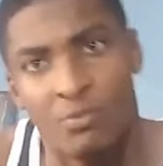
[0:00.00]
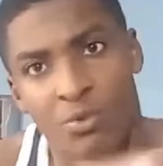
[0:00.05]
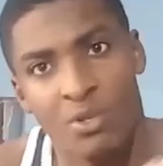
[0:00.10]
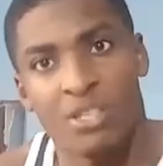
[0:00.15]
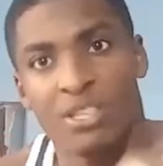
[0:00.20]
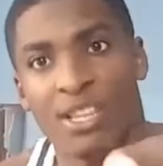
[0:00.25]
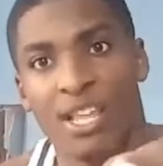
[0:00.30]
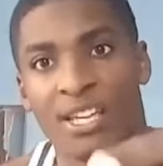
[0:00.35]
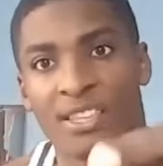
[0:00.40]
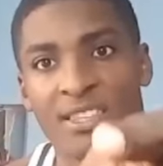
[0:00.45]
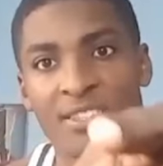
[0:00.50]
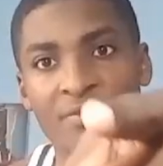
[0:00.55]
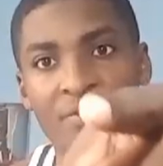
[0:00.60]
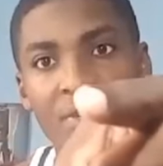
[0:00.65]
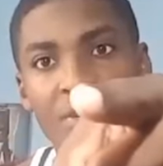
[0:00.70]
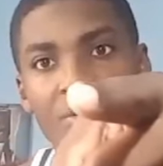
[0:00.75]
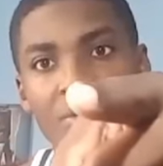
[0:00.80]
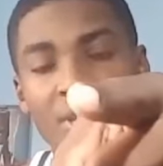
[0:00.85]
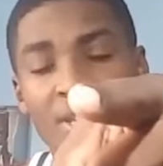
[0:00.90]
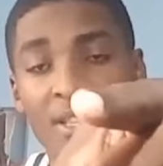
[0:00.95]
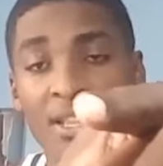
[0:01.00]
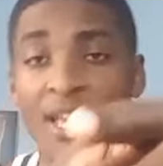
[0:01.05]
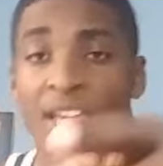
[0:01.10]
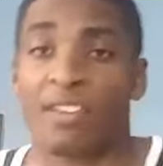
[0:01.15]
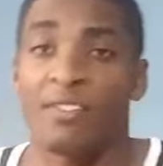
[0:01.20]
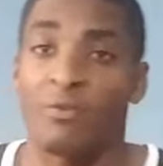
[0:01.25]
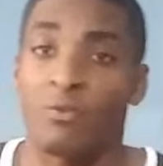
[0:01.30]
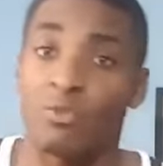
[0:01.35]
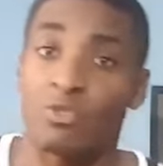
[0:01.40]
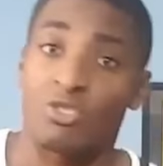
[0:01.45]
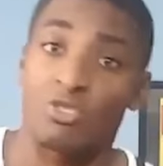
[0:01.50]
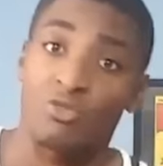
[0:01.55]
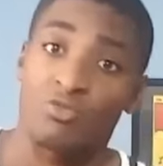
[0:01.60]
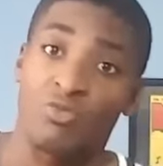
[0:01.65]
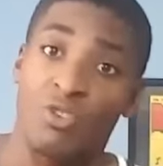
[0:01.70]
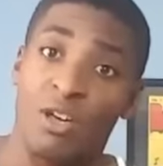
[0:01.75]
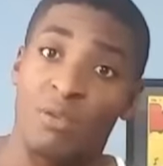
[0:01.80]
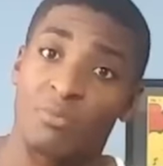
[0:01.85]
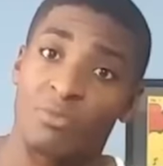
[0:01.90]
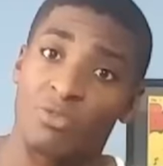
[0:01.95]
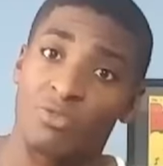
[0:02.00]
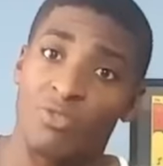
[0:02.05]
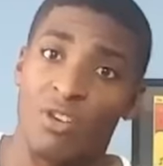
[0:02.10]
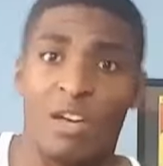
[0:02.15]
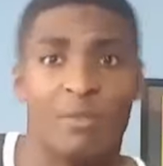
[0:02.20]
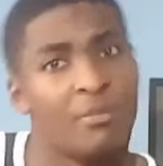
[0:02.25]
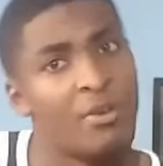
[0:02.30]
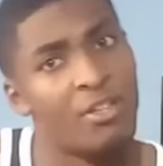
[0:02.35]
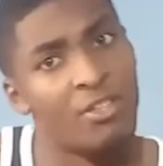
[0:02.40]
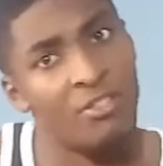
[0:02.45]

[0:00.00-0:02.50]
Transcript: If you want to like this video, hit like. If you want to subscribe, subscribe.